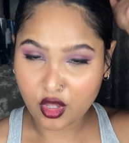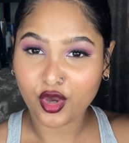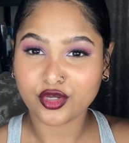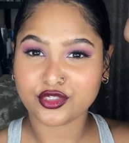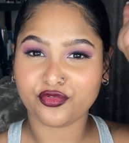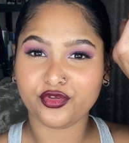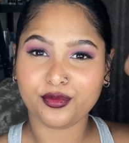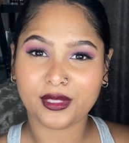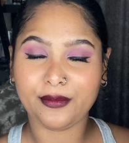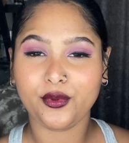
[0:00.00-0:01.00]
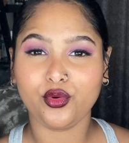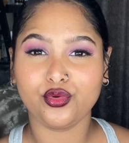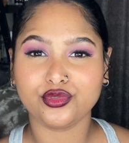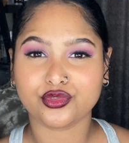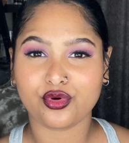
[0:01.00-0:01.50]
So for the people
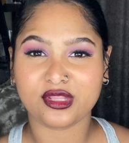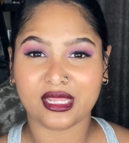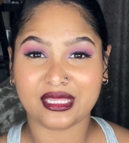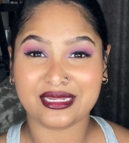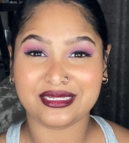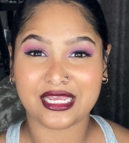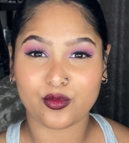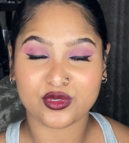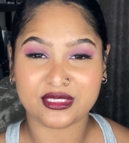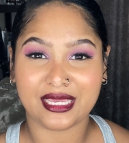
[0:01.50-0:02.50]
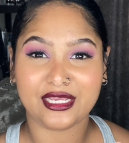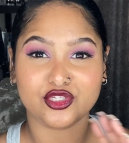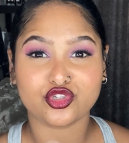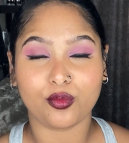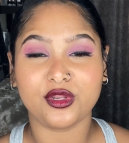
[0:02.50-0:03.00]
who saw that their skin was getting
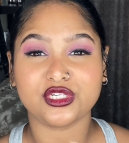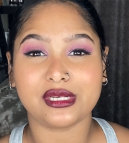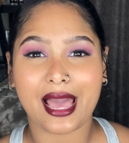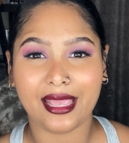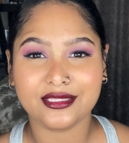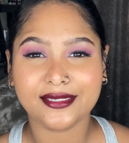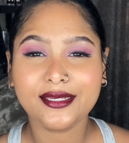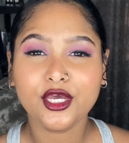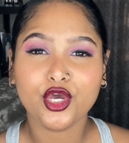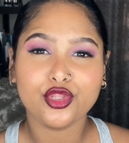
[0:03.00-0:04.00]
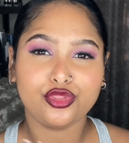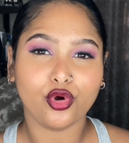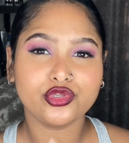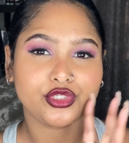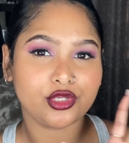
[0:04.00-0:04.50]
so much lighter,
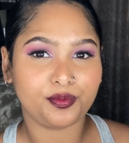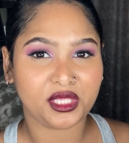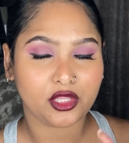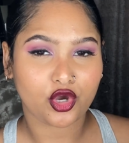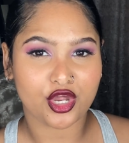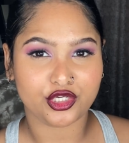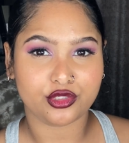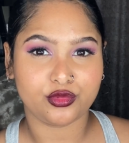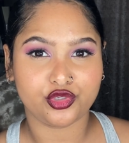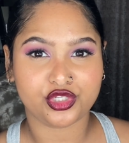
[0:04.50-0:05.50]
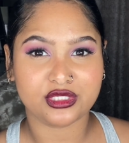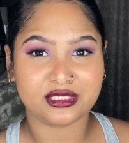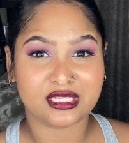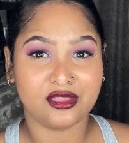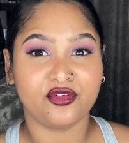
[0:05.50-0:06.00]
those could be the
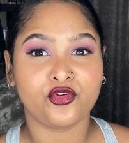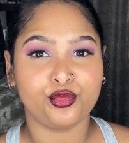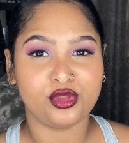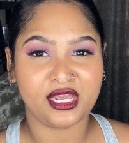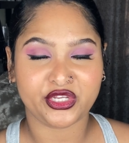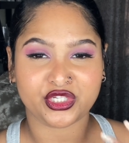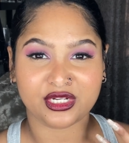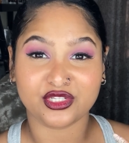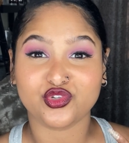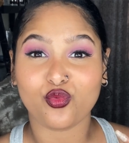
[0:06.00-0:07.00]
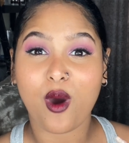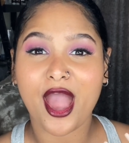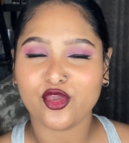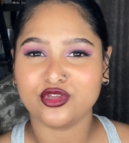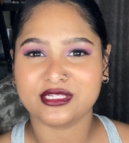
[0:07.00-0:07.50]
contributions in the formulation as to why
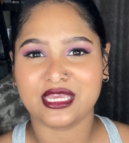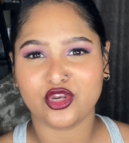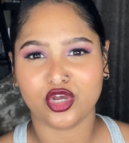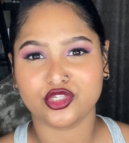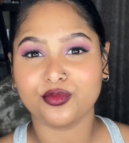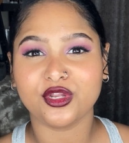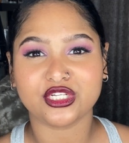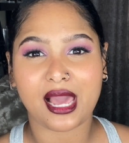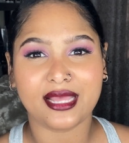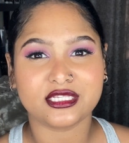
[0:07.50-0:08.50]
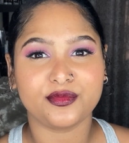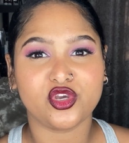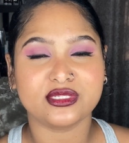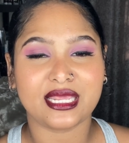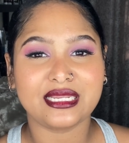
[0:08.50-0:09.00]
your skin got so much lighter,
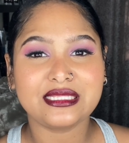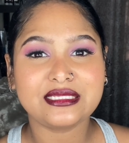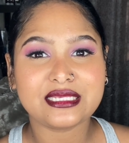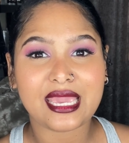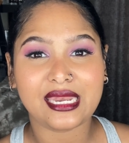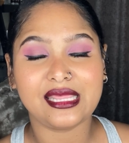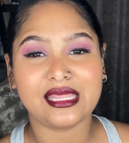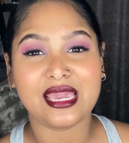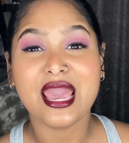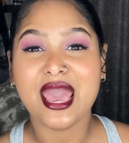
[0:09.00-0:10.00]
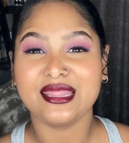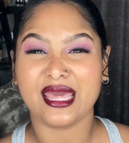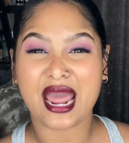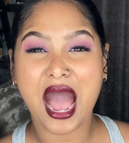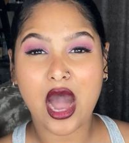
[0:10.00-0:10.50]
because I didn't see anything
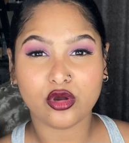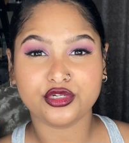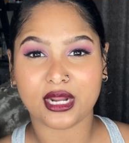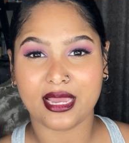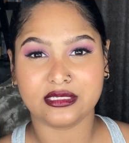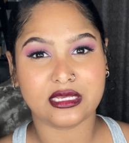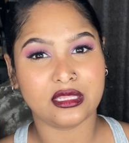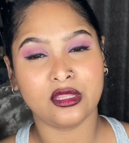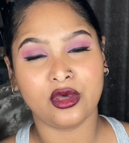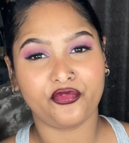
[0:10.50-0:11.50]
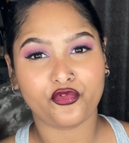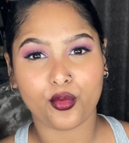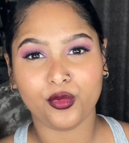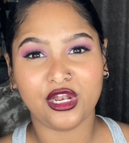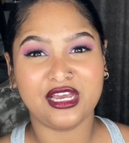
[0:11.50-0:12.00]
that outright in the
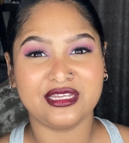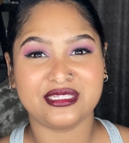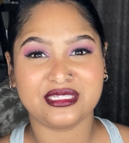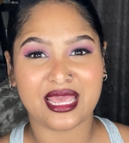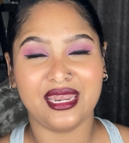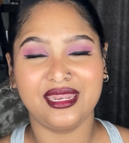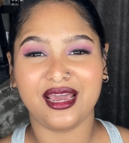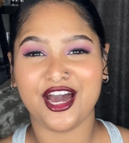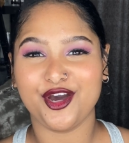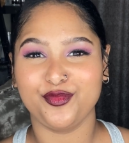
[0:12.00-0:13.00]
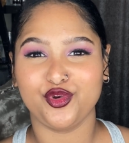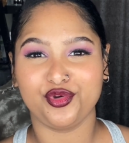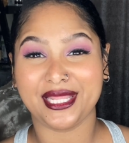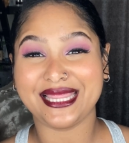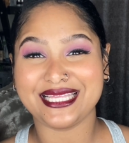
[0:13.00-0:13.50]
formula said, you know,
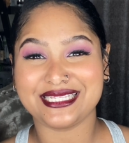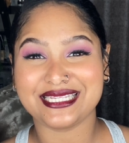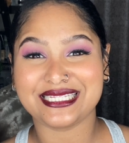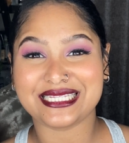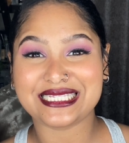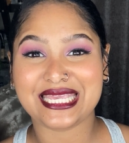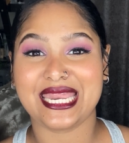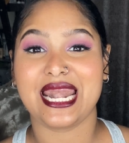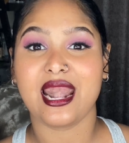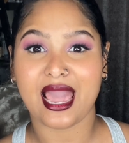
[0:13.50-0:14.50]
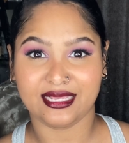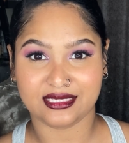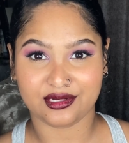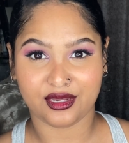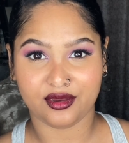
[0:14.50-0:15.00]
that this is a skin
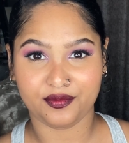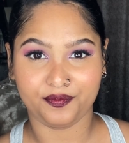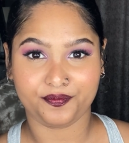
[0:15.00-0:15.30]
lightener.